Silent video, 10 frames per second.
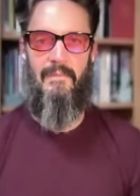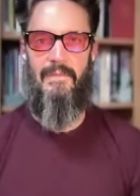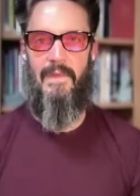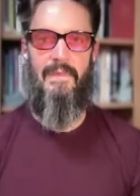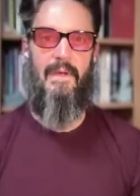
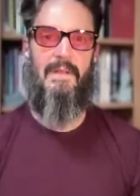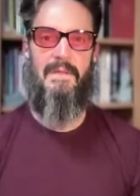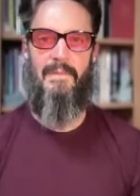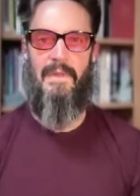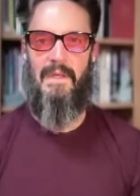And the
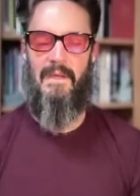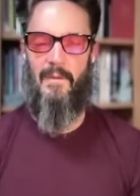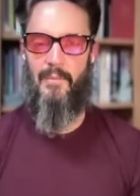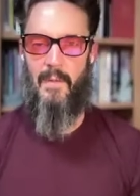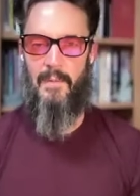thoughts I'm
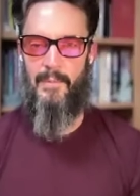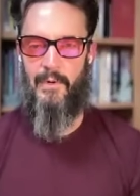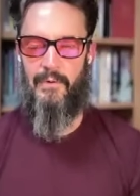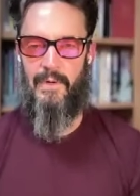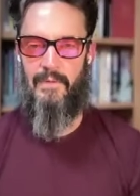thinking are probably
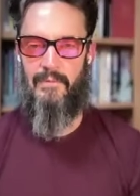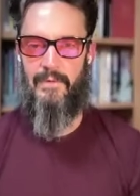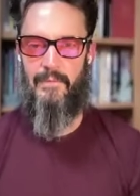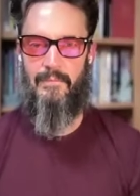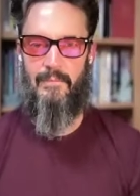
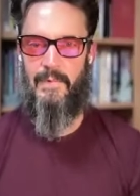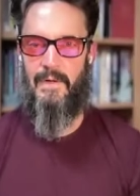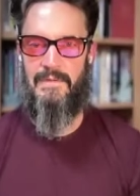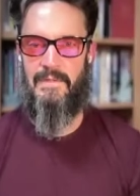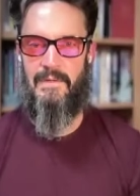programmed from
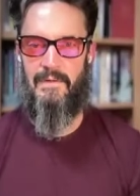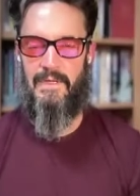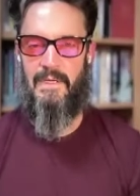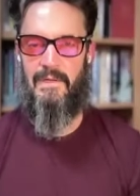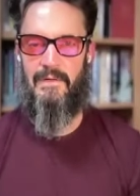when I was a
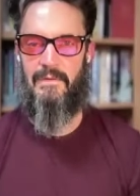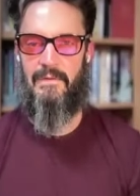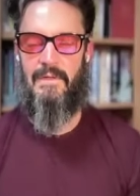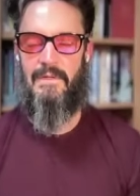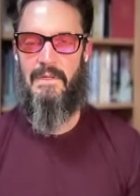little kid
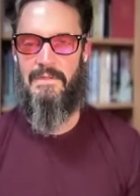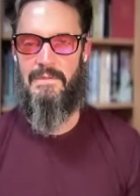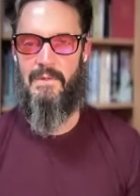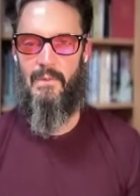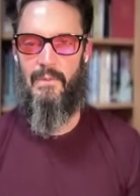or
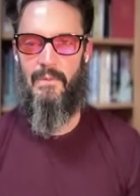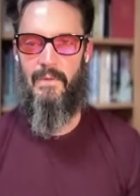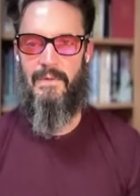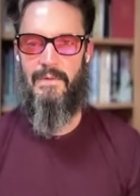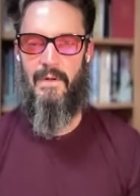in
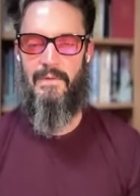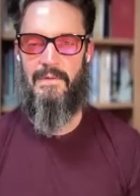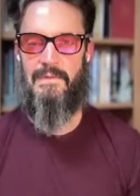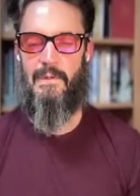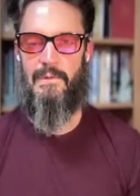school,
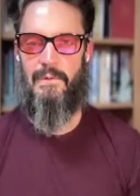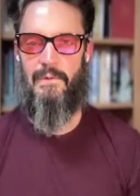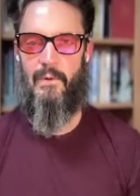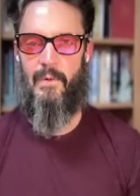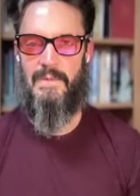all the
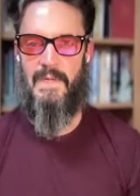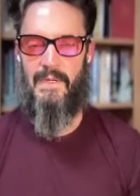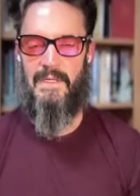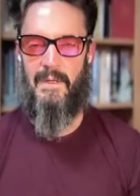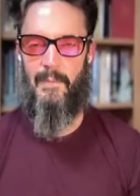social norms
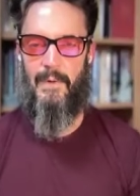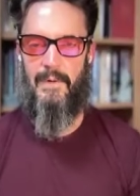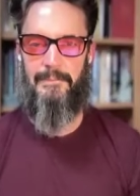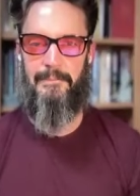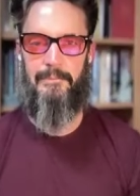I picked up
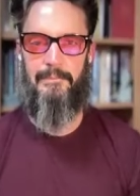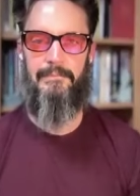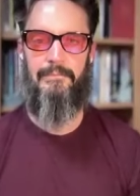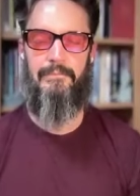on.